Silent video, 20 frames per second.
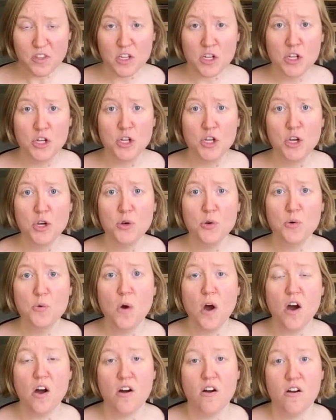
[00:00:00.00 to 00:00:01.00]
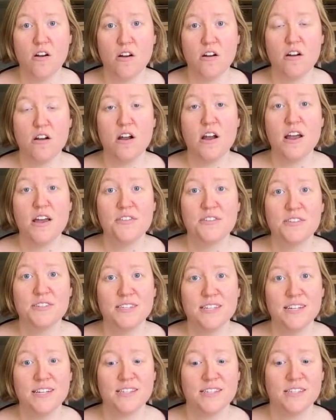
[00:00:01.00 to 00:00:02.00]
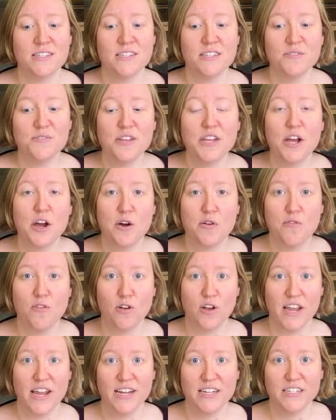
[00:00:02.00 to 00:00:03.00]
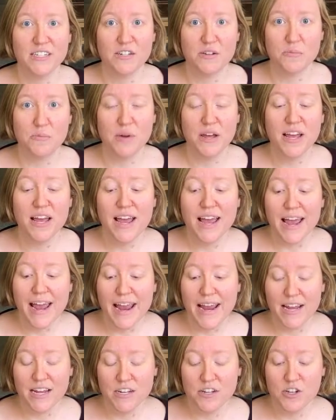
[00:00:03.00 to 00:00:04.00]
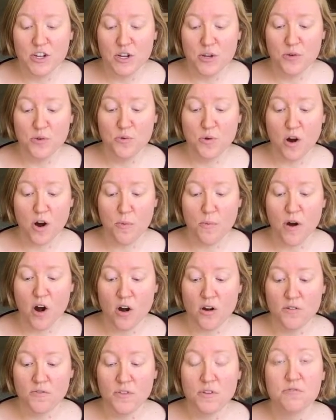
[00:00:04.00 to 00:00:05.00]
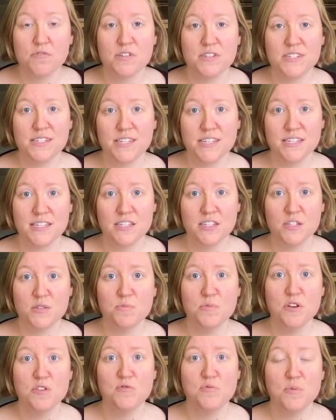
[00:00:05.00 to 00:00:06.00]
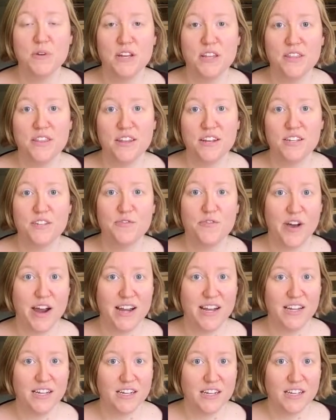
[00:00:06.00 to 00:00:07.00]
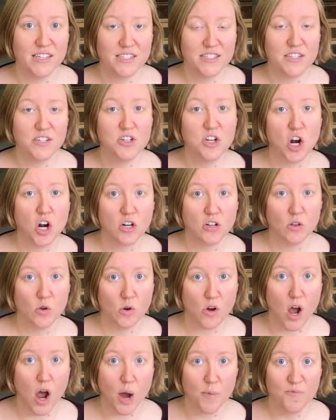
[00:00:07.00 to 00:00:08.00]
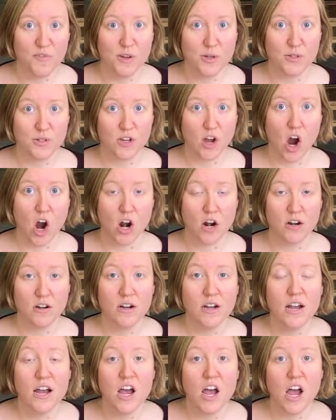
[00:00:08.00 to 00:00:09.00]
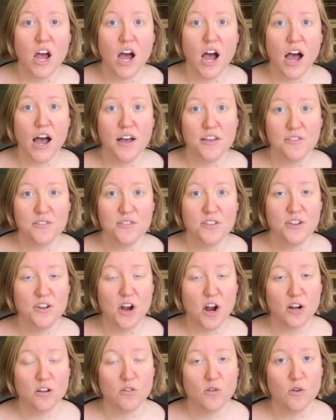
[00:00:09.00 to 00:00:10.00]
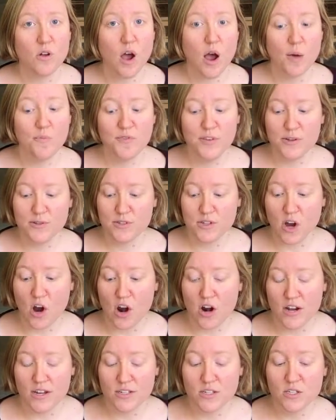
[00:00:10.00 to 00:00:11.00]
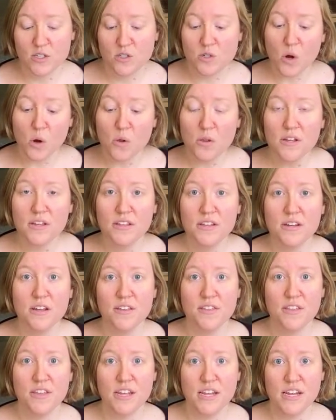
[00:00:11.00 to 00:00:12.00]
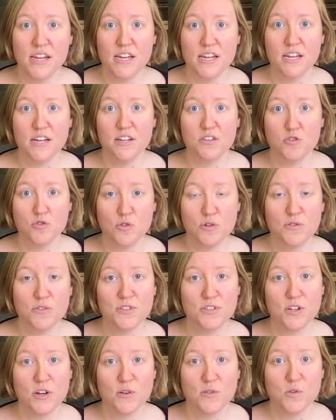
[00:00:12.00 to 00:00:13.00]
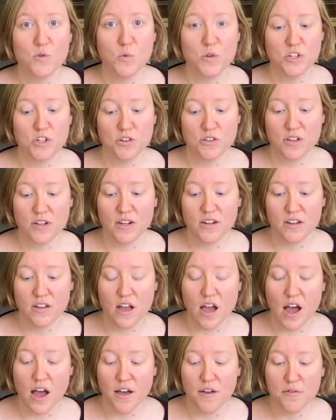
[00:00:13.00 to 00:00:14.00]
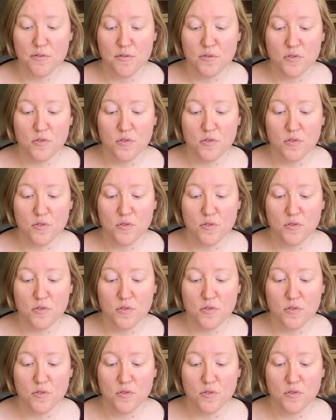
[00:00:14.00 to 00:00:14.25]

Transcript: You are the citizens of the Oval Kingdom, and you are part of the resistance movement that is fighting against the Dark Lord Obfuscar. The Dark Lord Obfuscar has stolen the Truth Stones, which are the